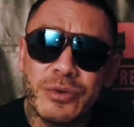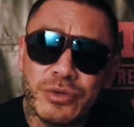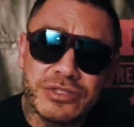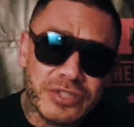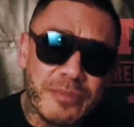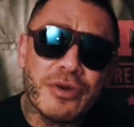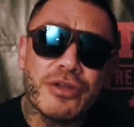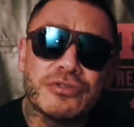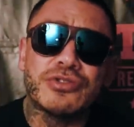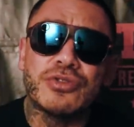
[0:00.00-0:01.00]
with some of
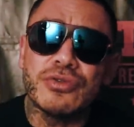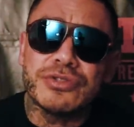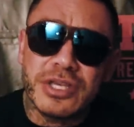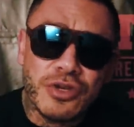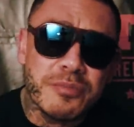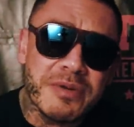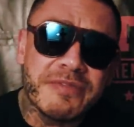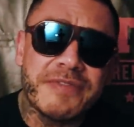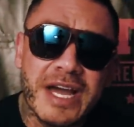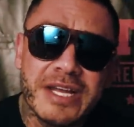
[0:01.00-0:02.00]
those dudes that you've
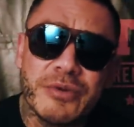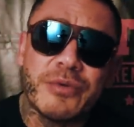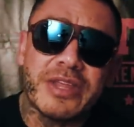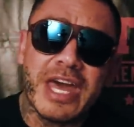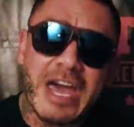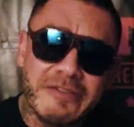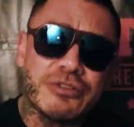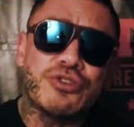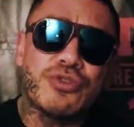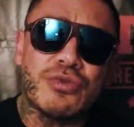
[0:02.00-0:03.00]
been fighting with, having
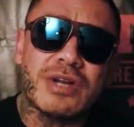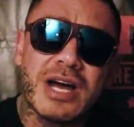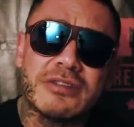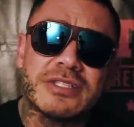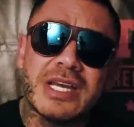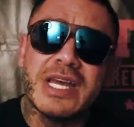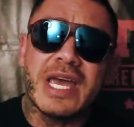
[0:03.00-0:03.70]
shootouts,